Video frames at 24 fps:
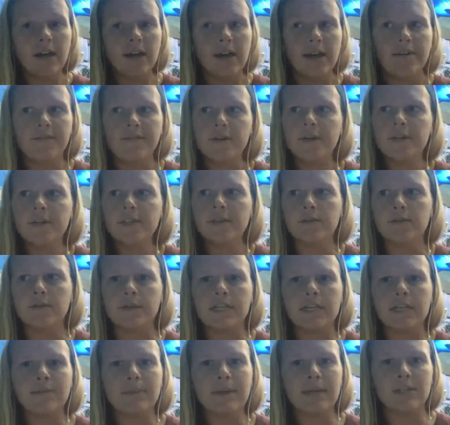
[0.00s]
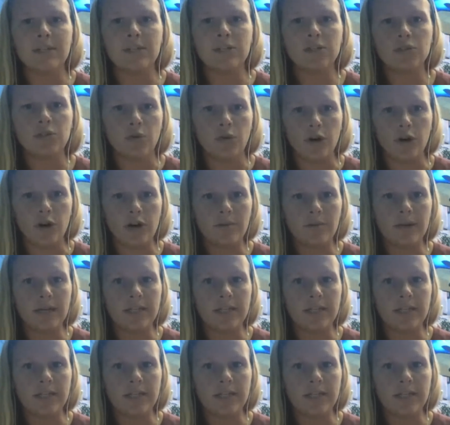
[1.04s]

if there's a really big storm